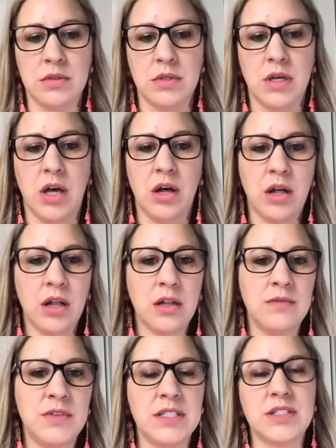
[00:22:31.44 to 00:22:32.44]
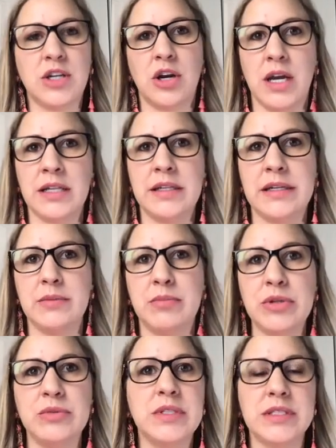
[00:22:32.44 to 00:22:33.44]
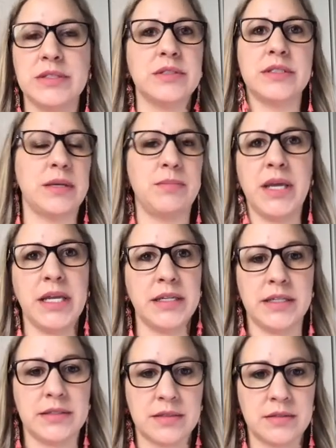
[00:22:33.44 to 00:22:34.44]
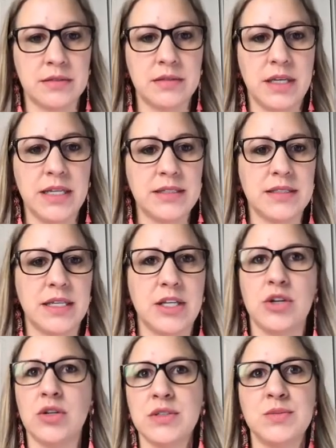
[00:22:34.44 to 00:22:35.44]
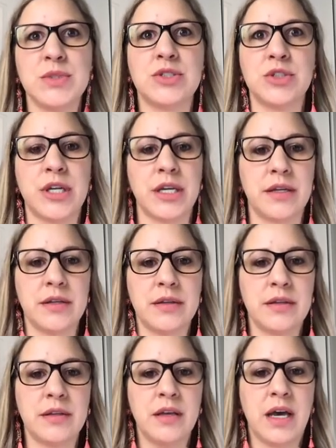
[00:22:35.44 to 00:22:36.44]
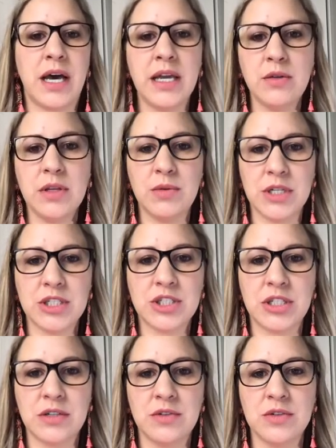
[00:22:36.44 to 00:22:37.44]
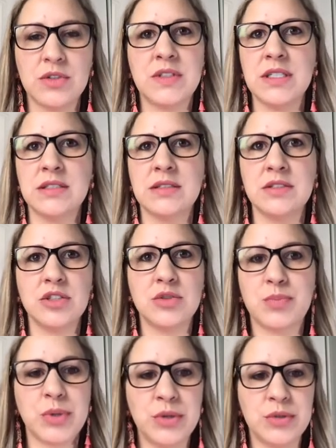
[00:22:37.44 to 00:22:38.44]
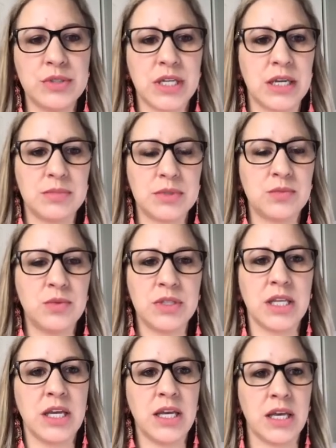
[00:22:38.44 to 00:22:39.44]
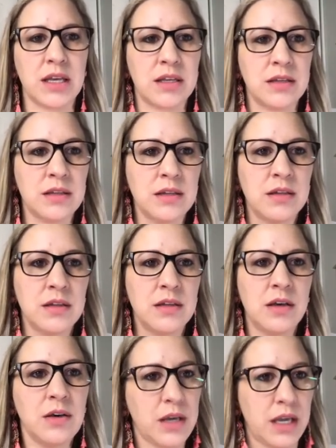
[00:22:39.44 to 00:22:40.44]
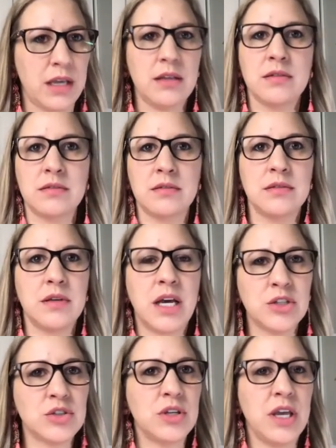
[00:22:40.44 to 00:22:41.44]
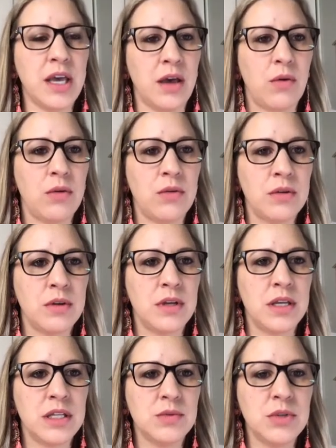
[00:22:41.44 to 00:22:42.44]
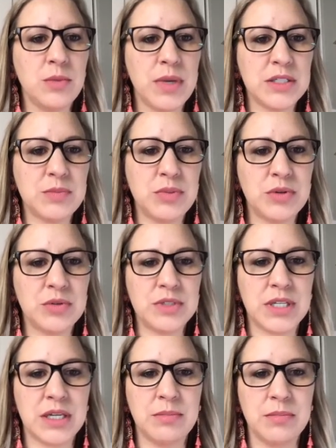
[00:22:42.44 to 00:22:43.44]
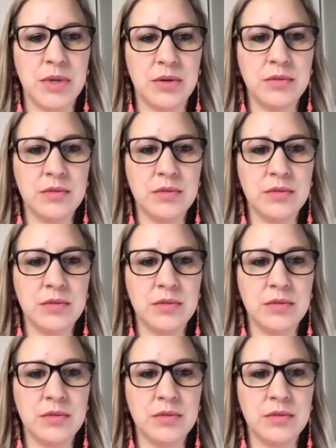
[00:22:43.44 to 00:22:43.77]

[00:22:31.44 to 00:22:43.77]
All of these are highlighted blue. This looks like madness. It's like a Christmas tree. I only want to share those things I just prototyped. What the heck? Okay, I'll show you how. We're going to go back to prototype mode.